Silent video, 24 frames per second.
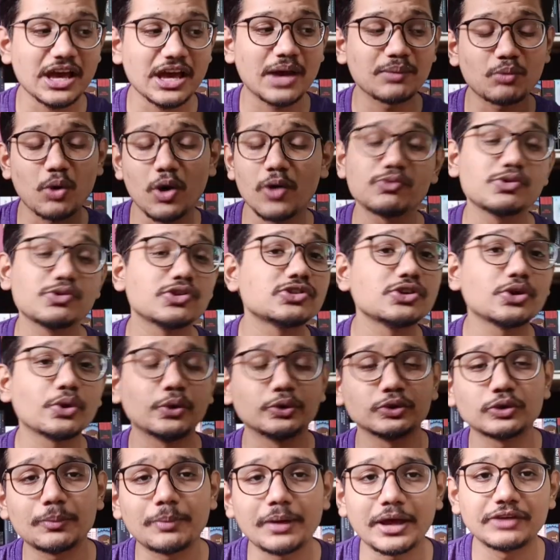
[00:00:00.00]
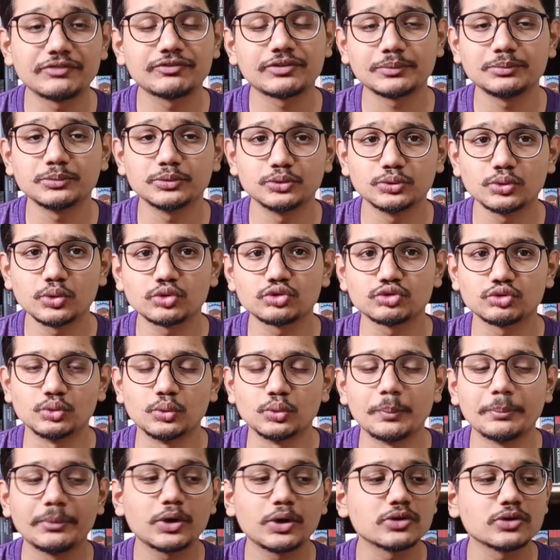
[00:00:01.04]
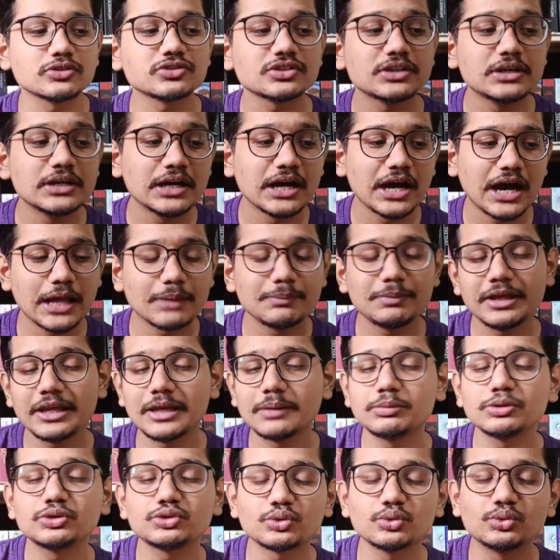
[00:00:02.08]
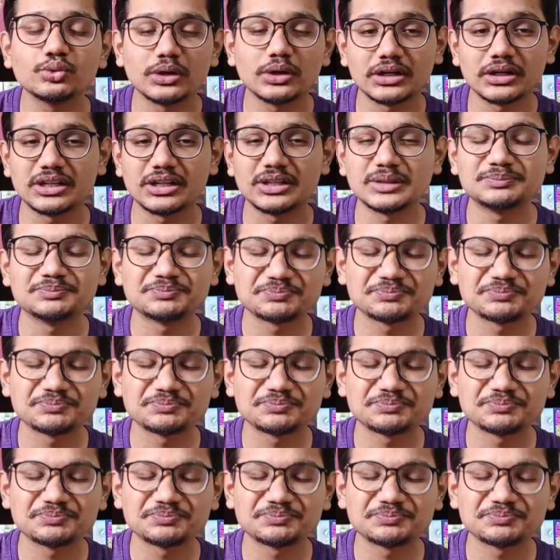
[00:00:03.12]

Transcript: I'm obviously going to buy it from those two, because I'll be able to uh,